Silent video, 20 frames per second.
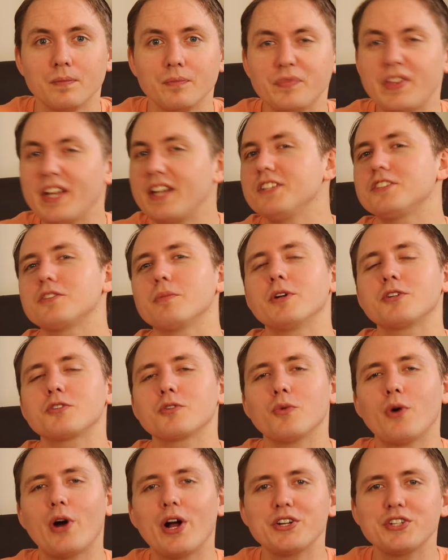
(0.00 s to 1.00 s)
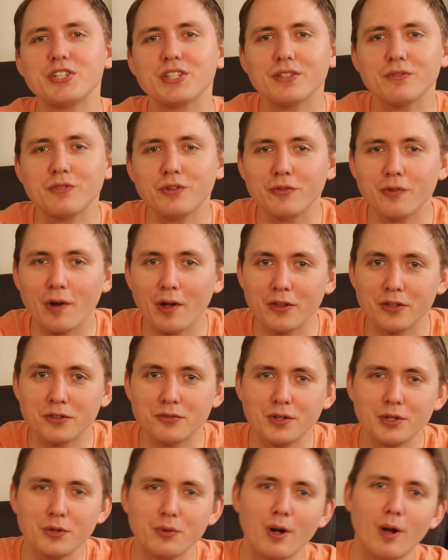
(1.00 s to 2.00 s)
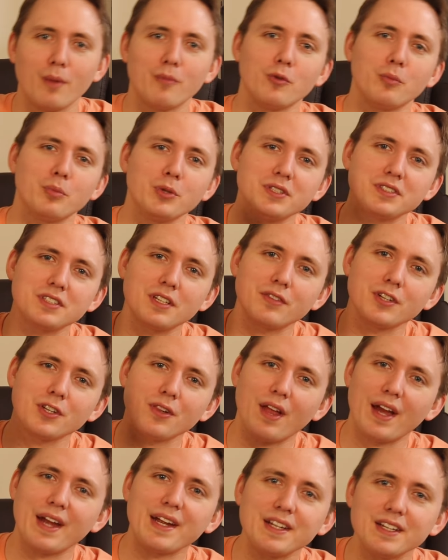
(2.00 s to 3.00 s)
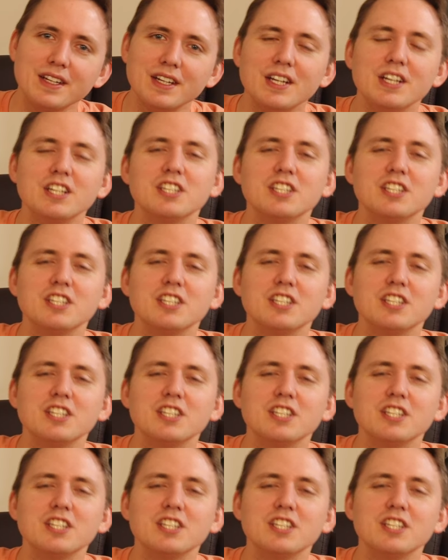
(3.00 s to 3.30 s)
Thank you so much for watching. If you found this video helpful, please give it a like,